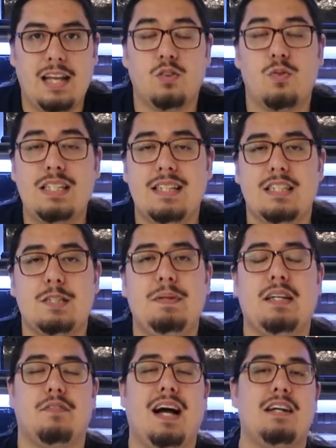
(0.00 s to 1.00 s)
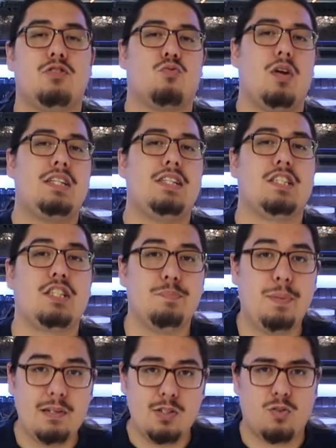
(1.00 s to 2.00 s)
And the reason I speak of hydration is because
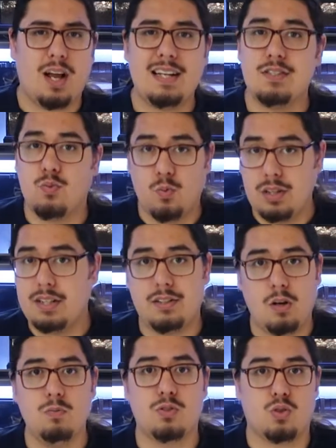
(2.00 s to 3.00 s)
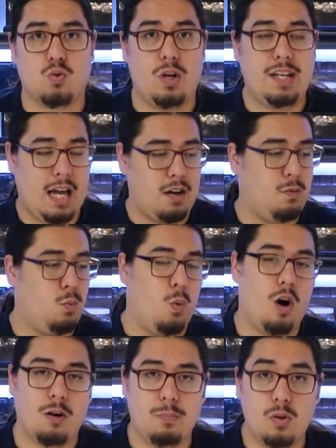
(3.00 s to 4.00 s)
bearded dragons really don't drink out of a
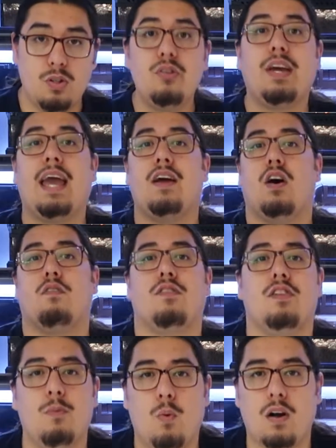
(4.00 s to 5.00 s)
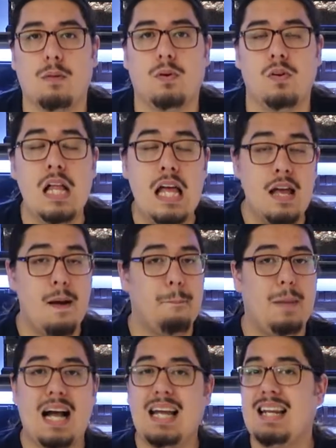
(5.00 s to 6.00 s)
water bowl. You can offer them a water bowl.
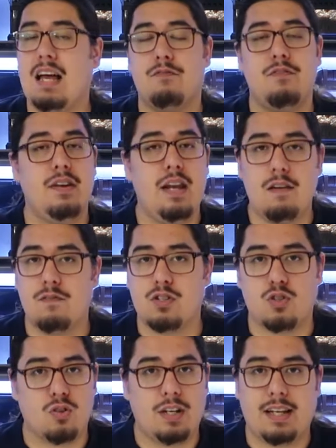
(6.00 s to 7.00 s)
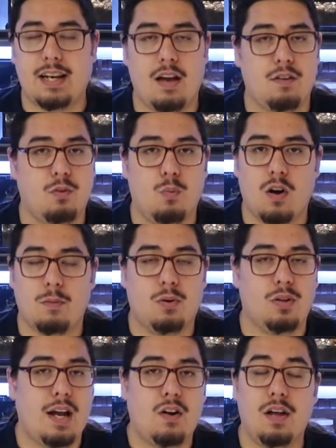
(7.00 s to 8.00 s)
Mine have never drinking out of a water
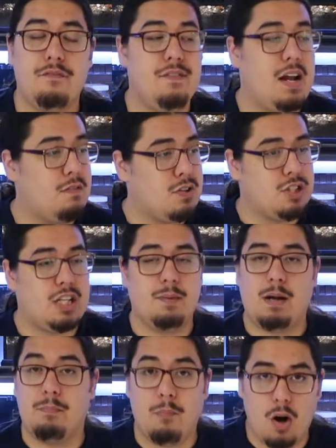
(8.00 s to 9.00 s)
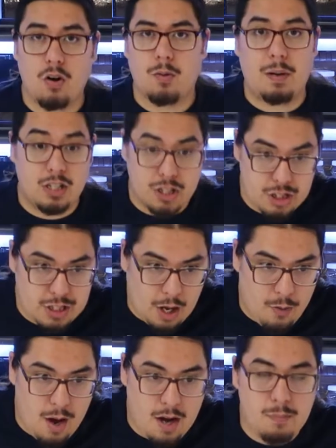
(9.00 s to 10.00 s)
bowl at all. I've never seen them. I monitor them. I just
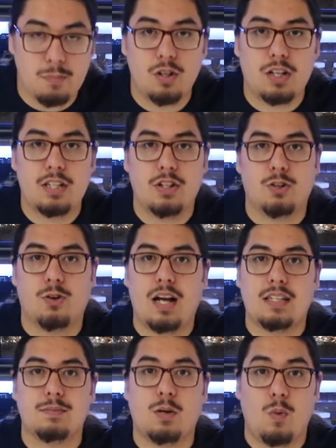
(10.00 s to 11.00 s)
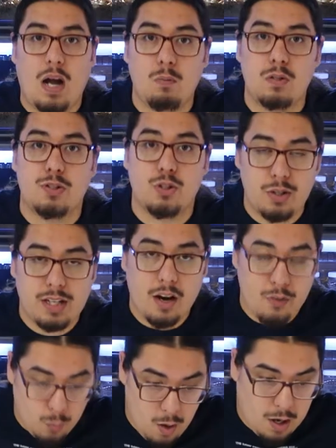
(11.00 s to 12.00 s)
stare at them, look into their eyes. I'm like, why won't you drink out
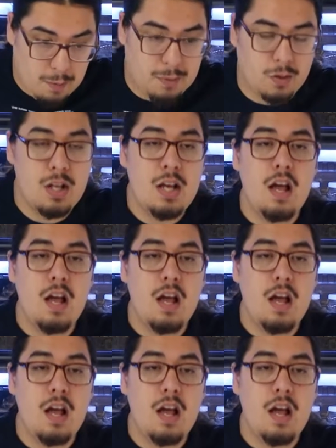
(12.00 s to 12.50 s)
of the water bowl?